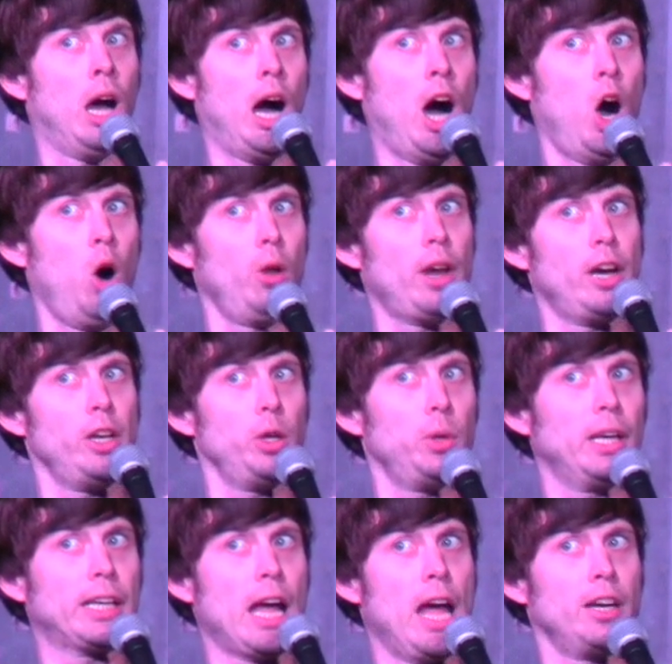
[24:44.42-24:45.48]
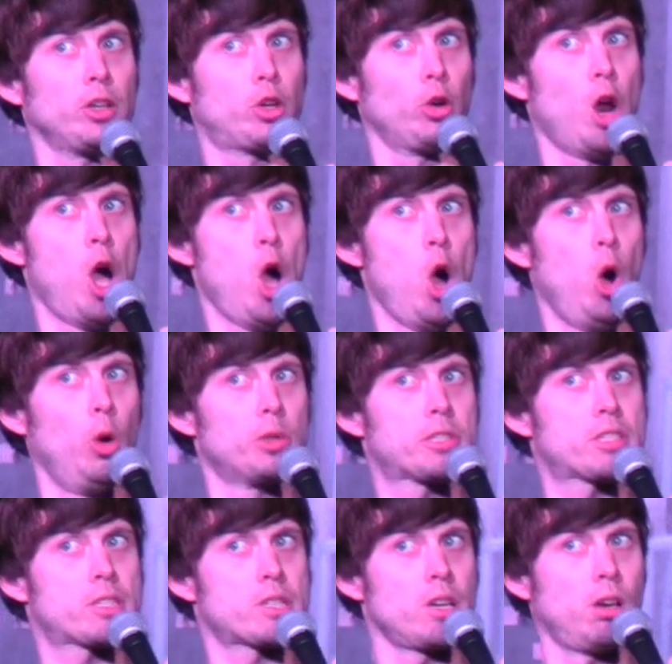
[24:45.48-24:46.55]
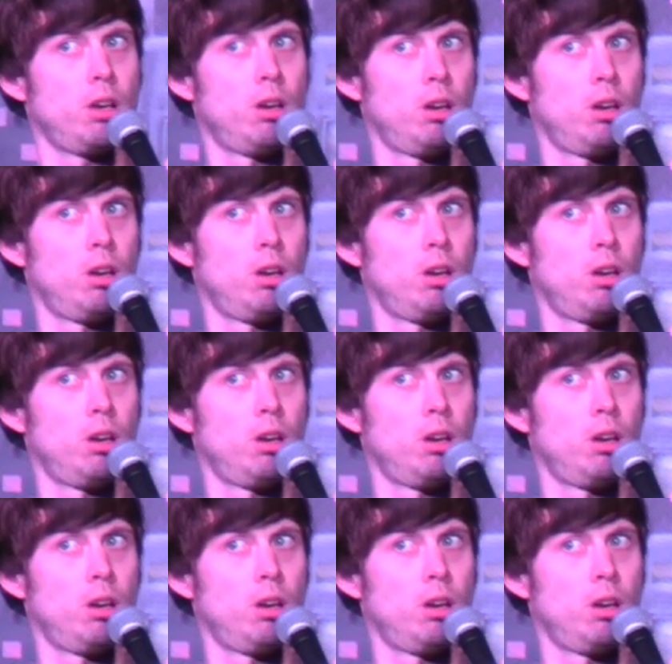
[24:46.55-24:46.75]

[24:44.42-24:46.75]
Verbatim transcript: How old are you again? Gross.